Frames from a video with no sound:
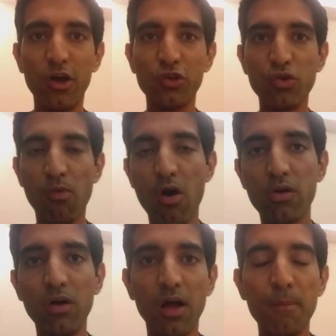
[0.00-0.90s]

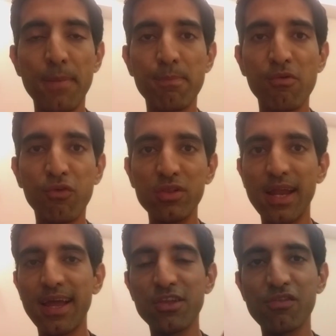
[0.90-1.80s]
tomorrow. But before
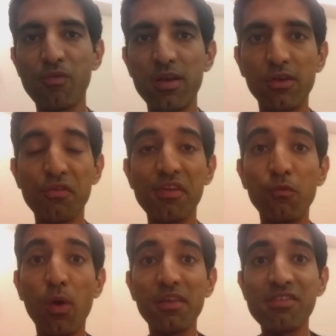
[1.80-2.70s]
that, I just wanted to see
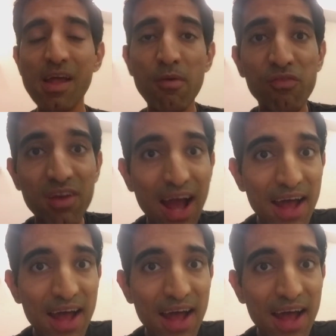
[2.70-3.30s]
what some of our